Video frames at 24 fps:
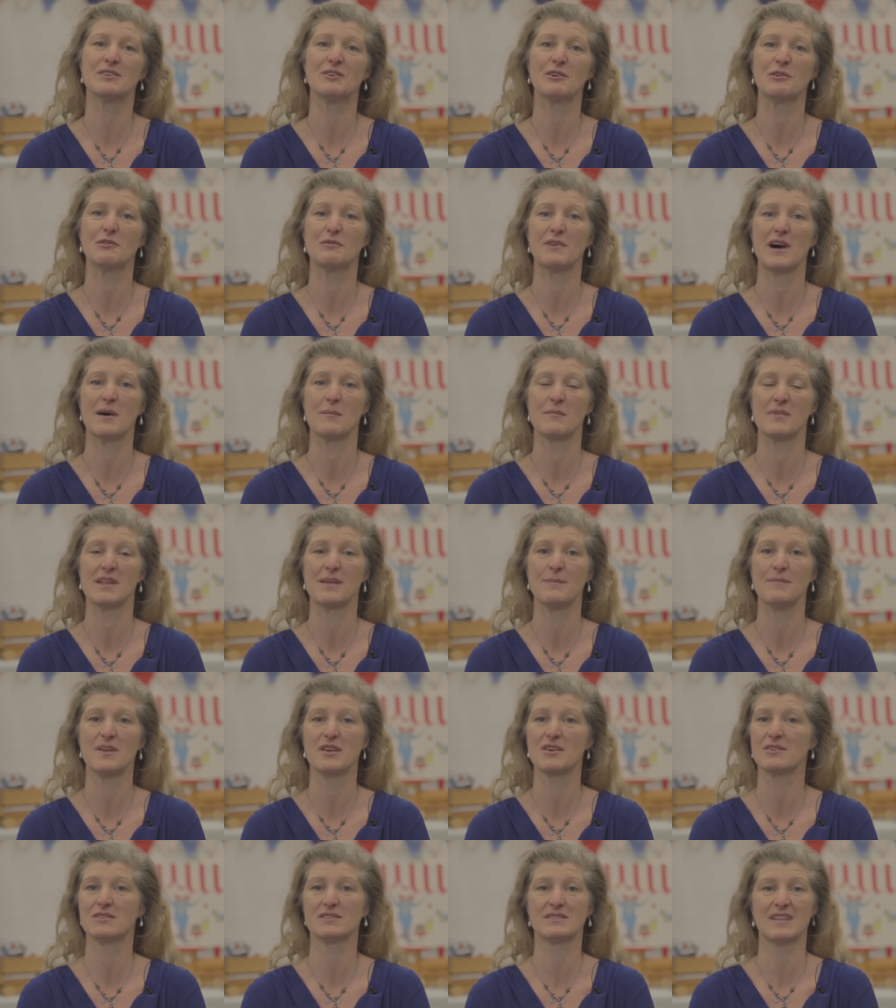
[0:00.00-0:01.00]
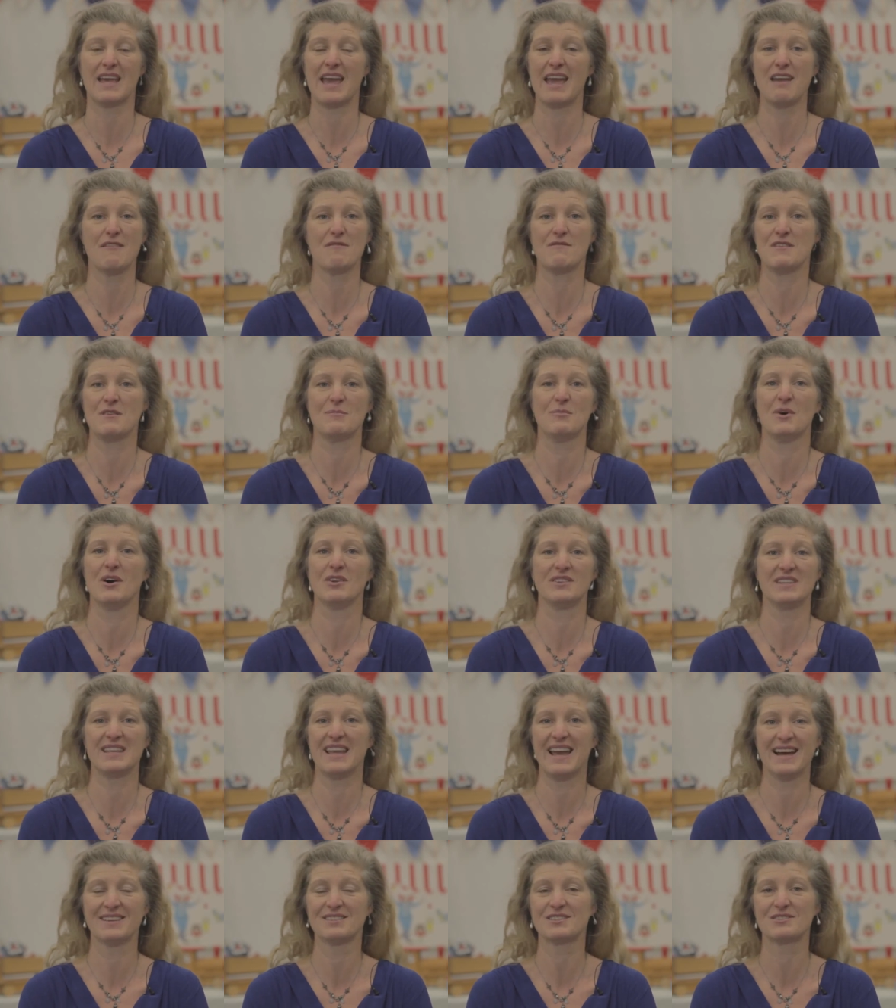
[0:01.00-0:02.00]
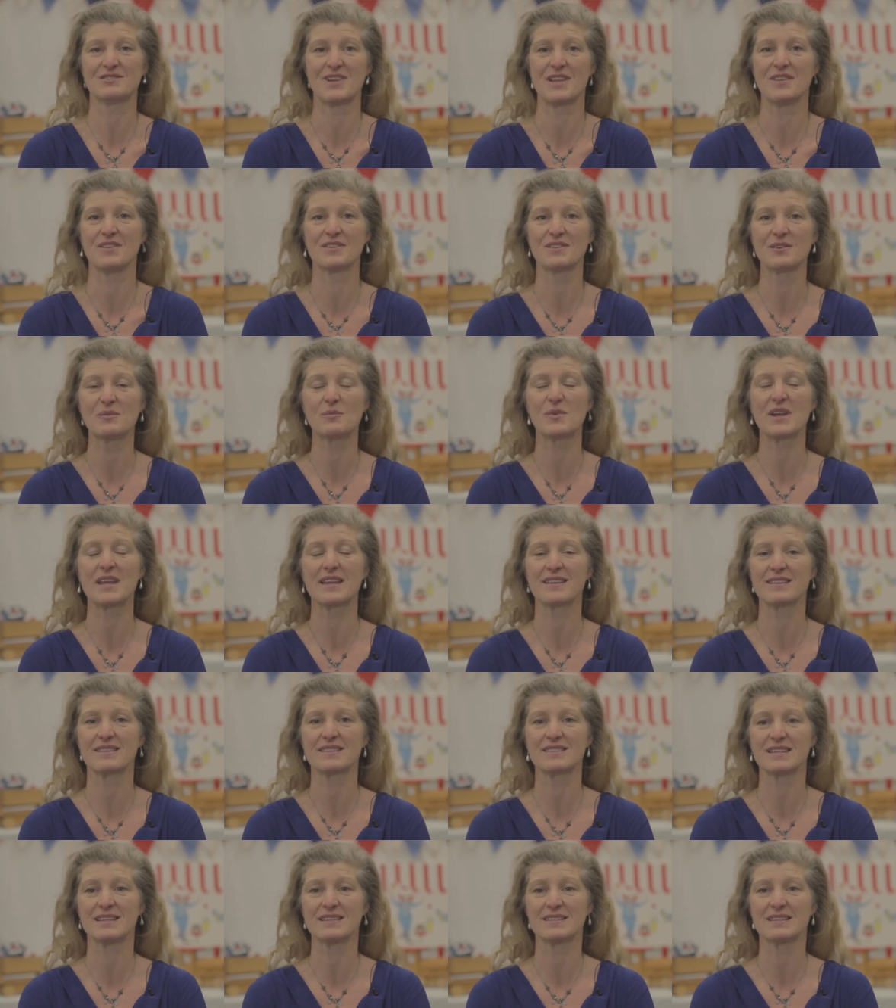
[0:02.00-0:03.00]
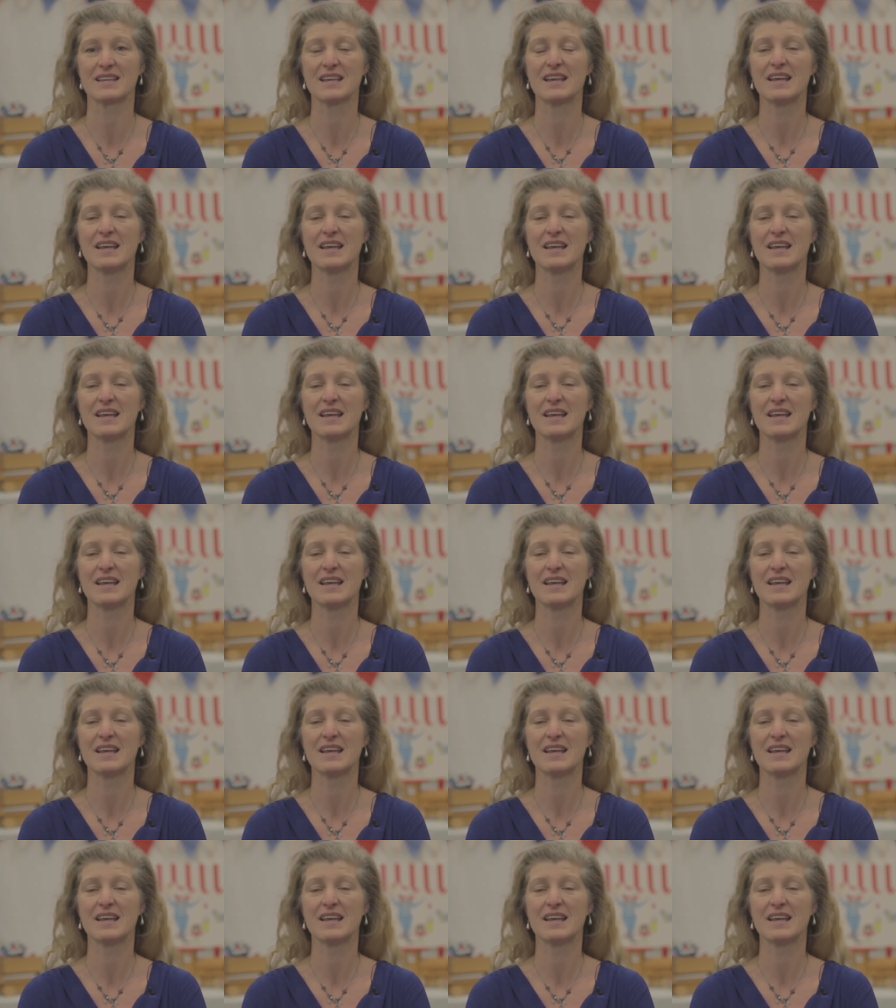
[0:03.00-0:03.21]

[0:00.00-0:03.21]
in your family because everybody has strengths and weaknesses.